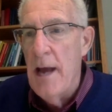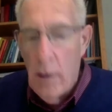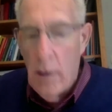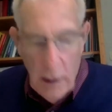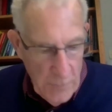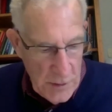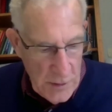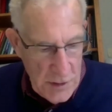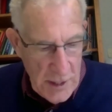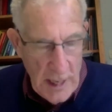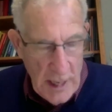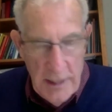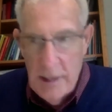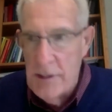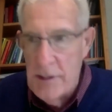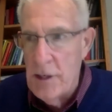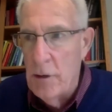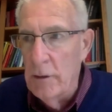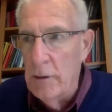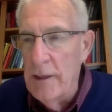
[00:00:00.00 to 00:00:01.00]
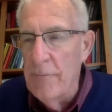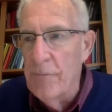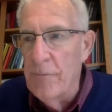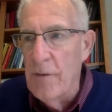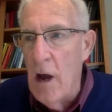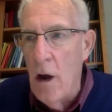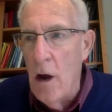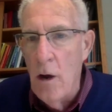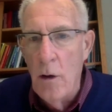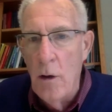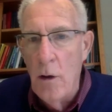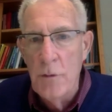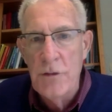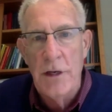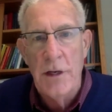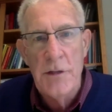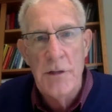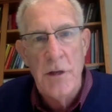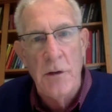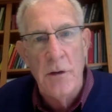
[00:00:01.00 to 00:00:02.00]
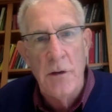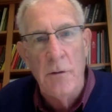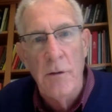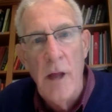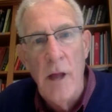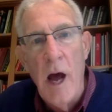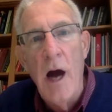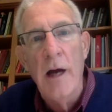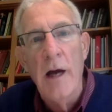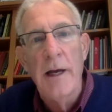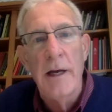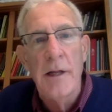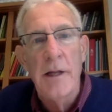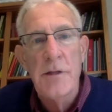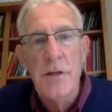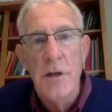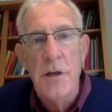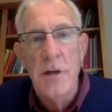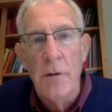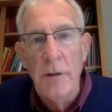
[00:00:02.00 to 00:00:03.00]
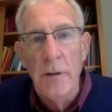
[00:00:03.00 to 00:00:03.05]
and now all of a sudden it's in her lymph nodes, and it's in her lung, and it's in her